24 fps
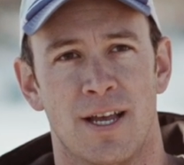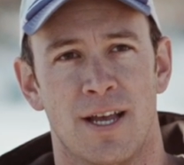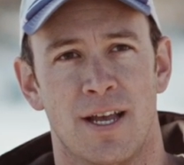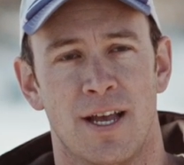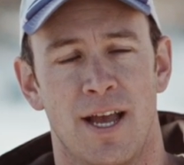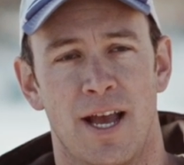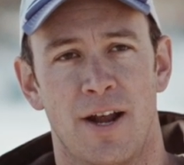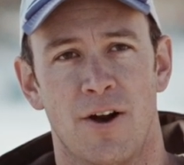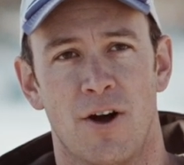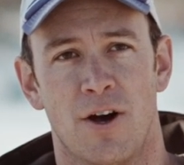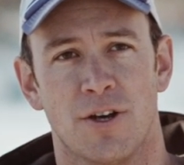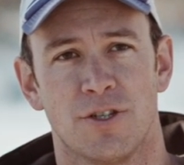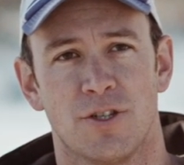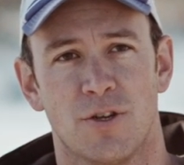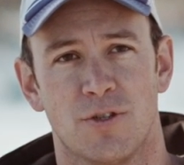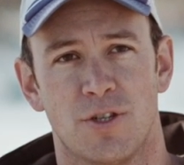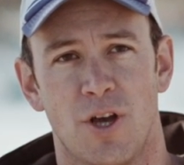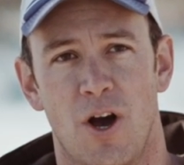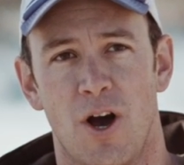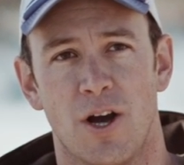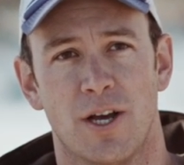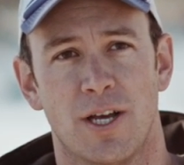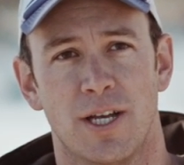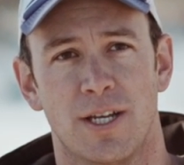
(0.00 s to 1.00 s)
and also
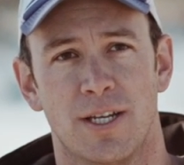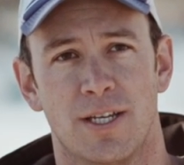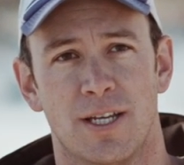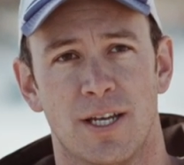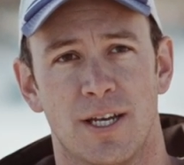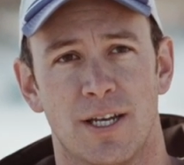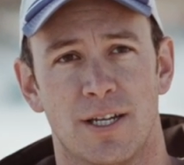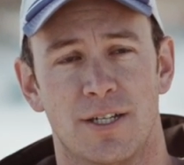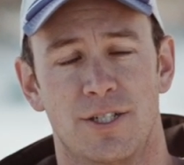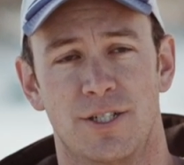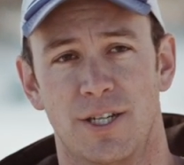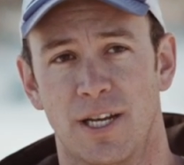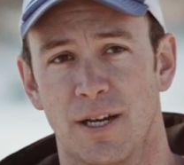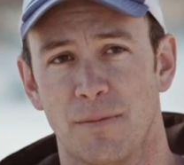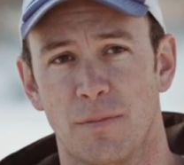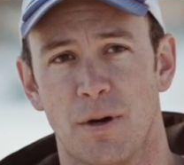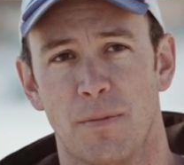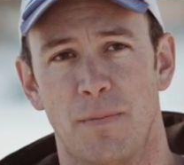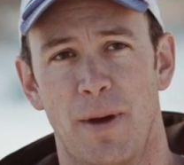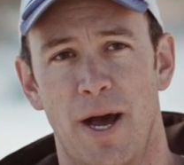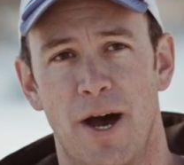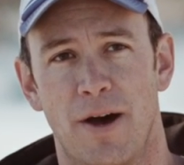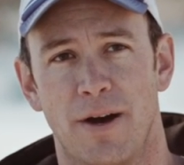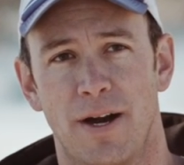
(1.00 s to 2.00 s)
talking to Jim
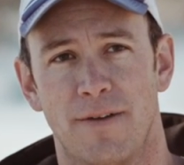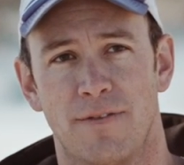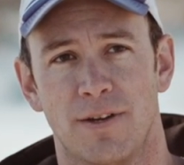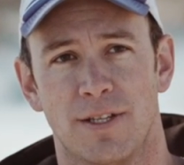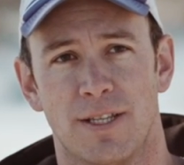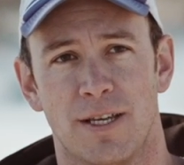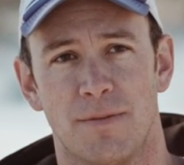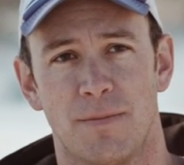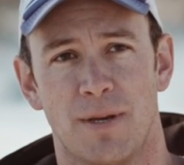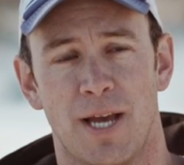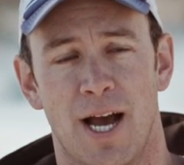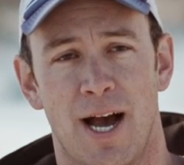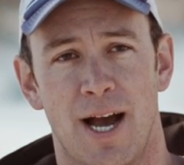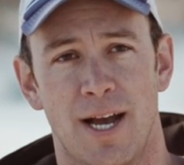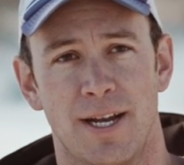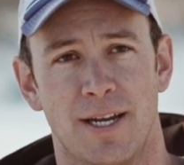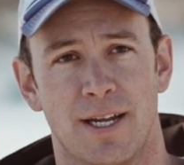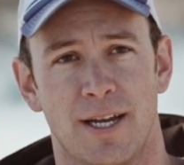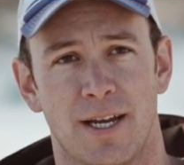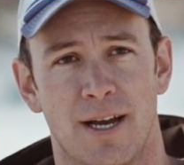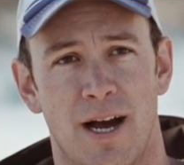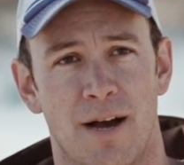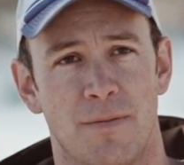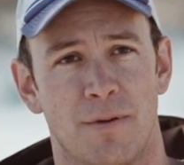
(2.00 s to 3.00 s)
about everything behind
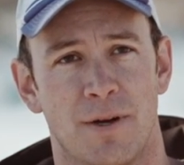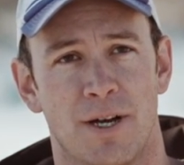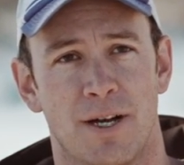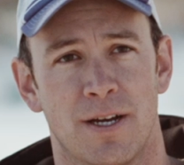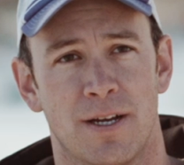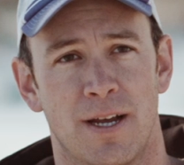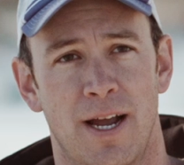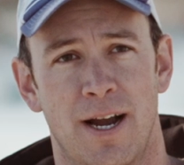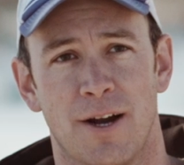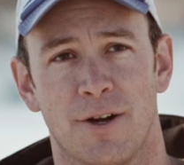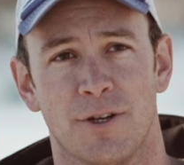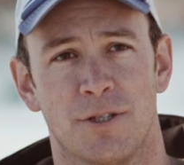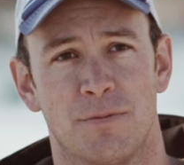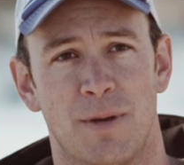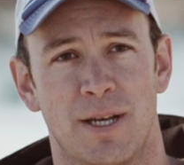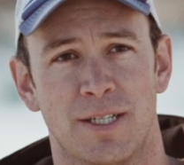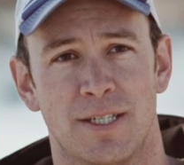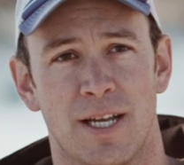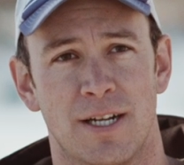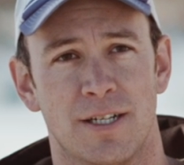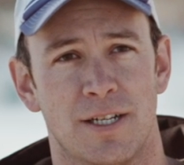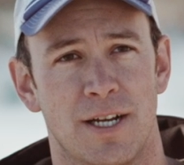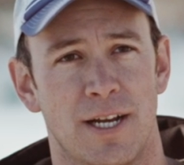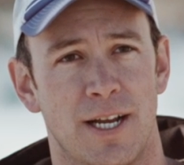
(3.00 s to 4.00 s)
it. I'm an
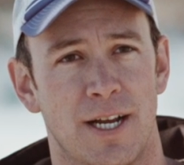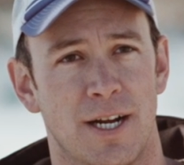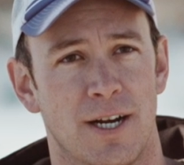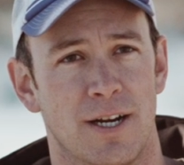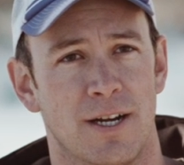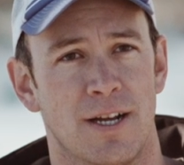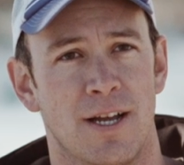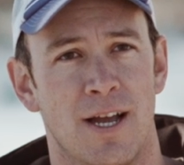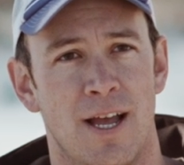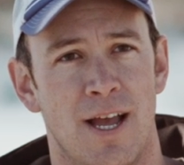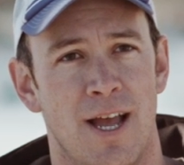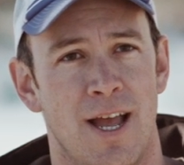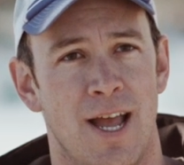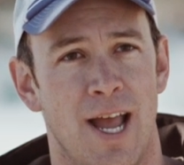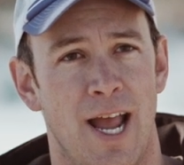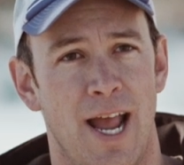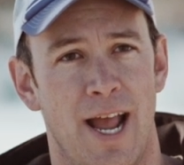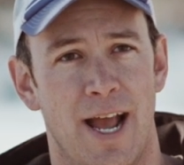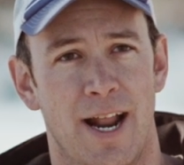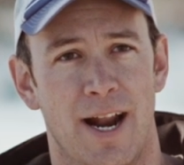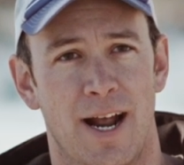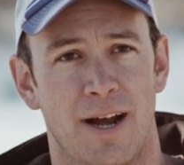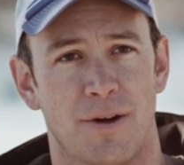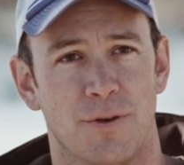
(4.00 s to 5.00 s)
aerospace engineer,
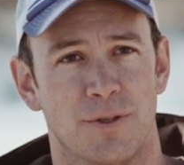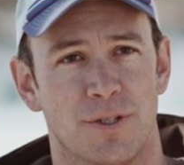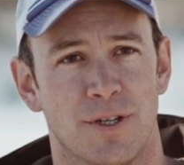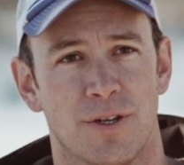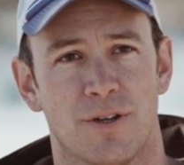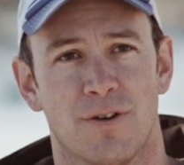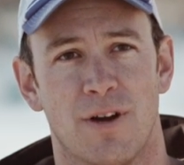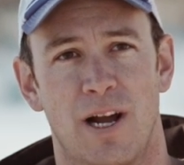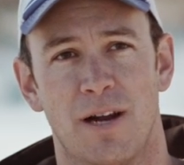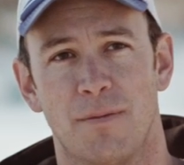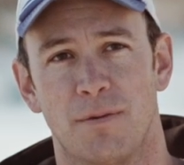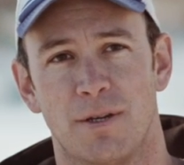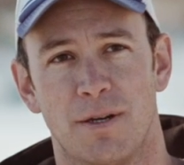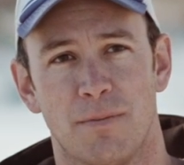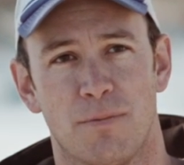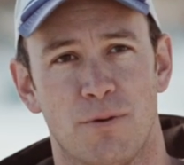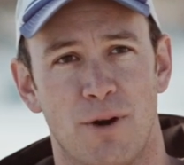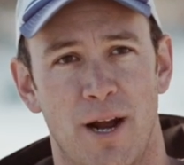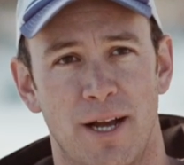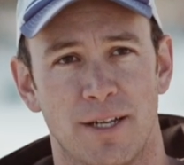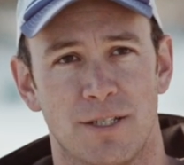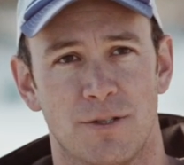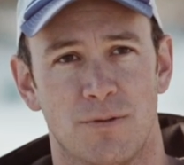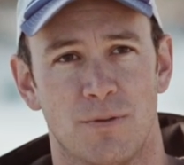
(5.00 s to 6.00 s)
and I was incredibly
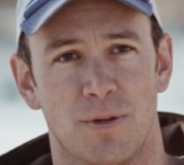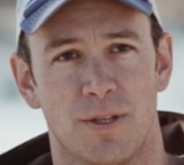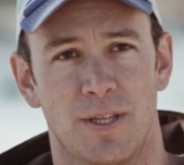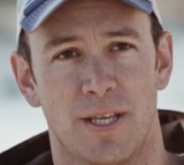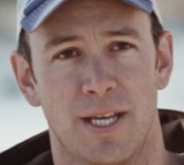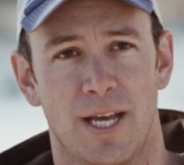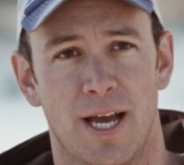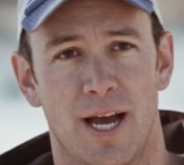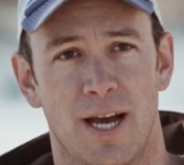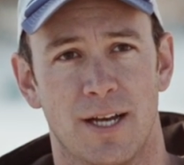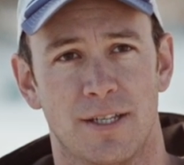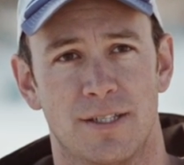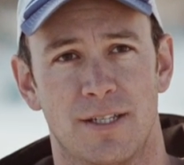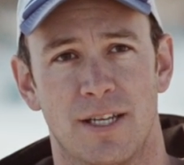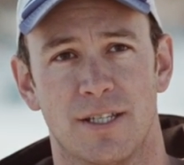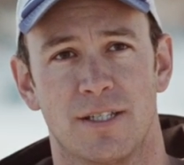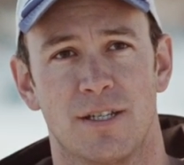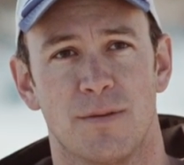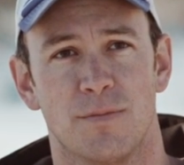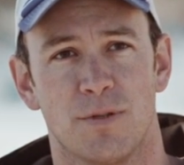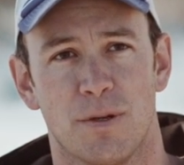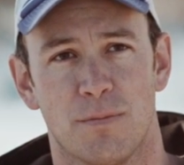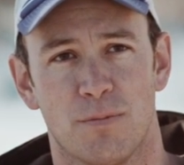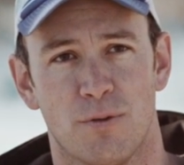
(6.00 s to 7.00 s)
impressed with the
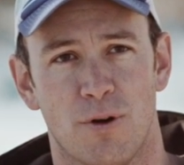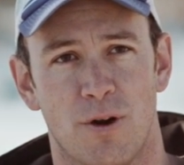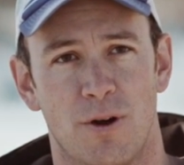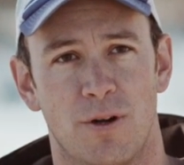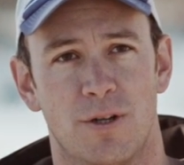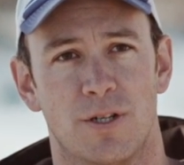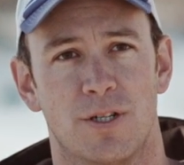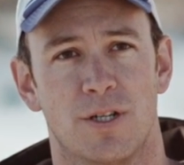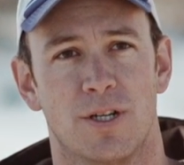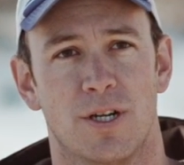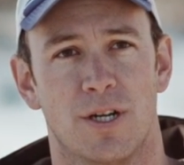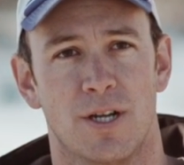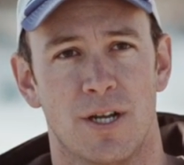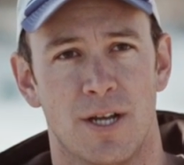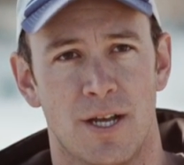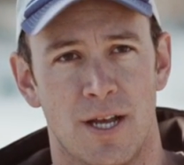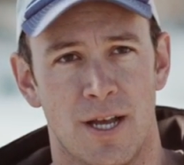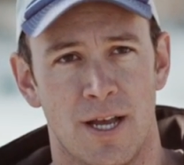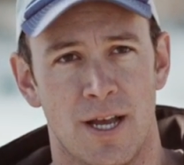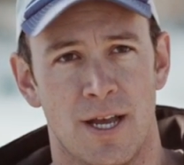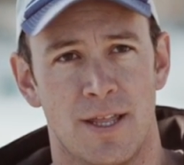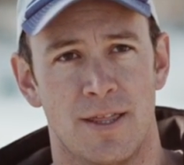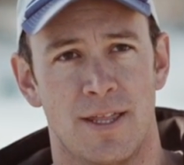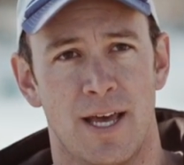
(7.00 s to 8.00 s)
systems approach
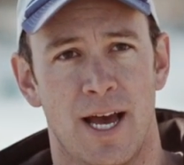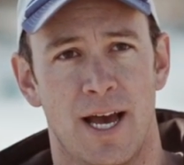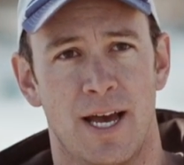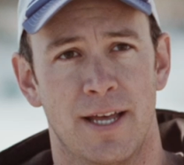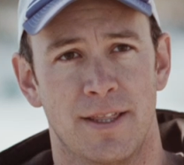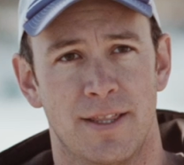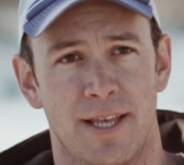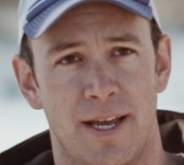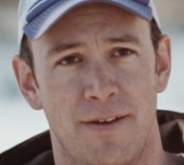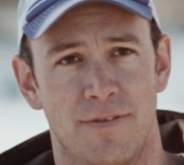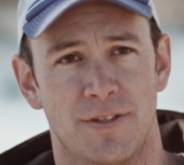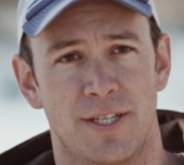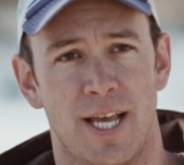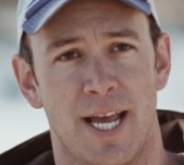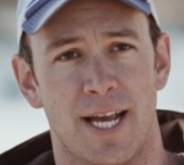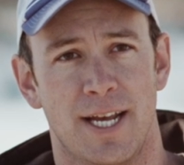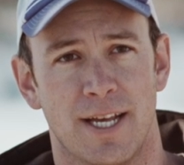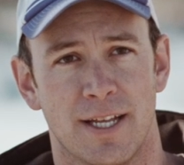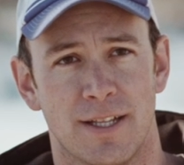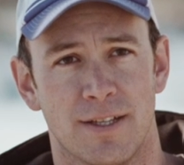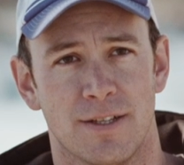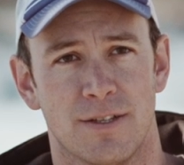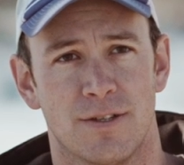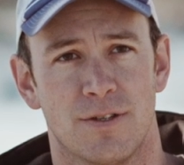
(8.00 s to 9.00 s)
that they've
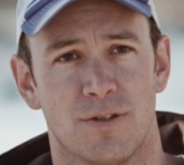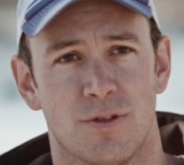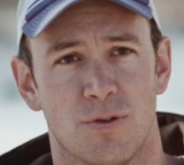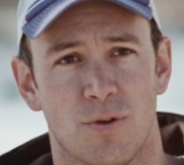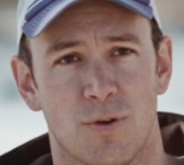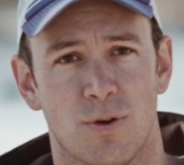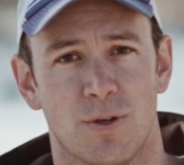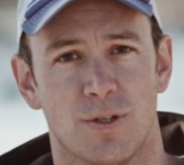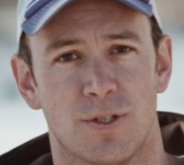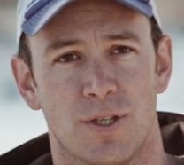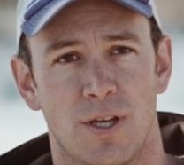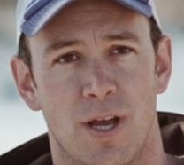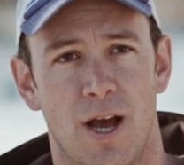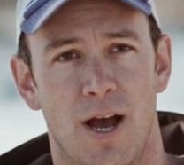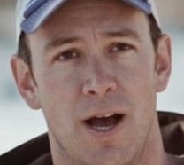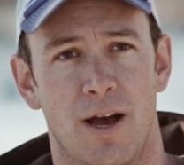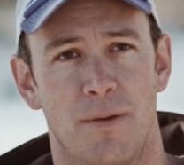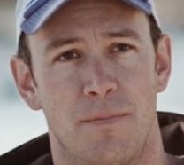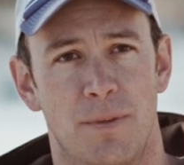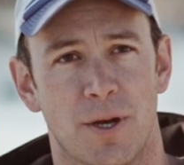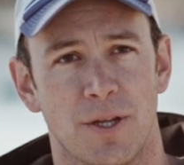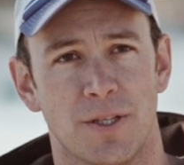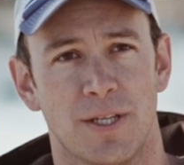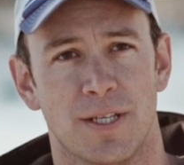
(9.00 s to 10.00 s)
taken towards
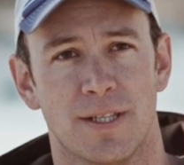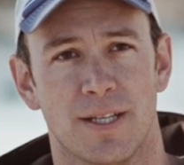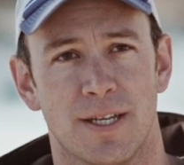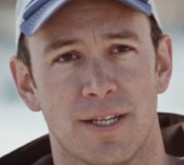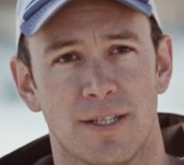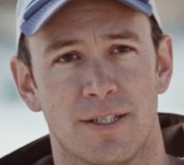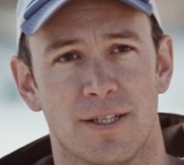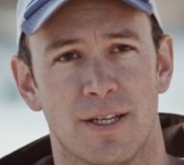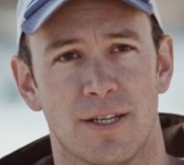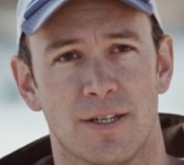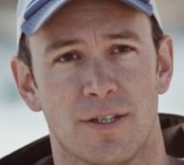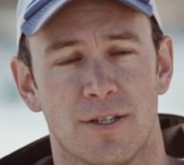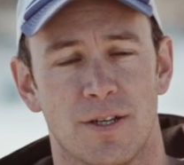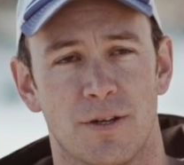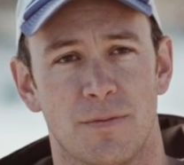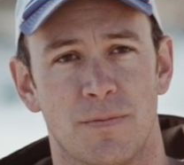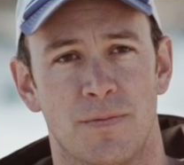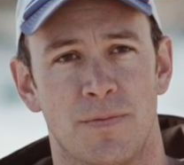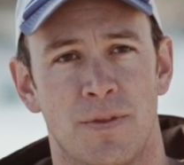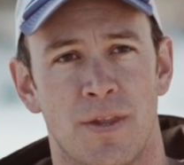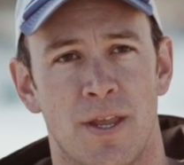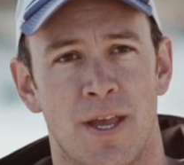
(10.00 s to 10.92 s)
building this system.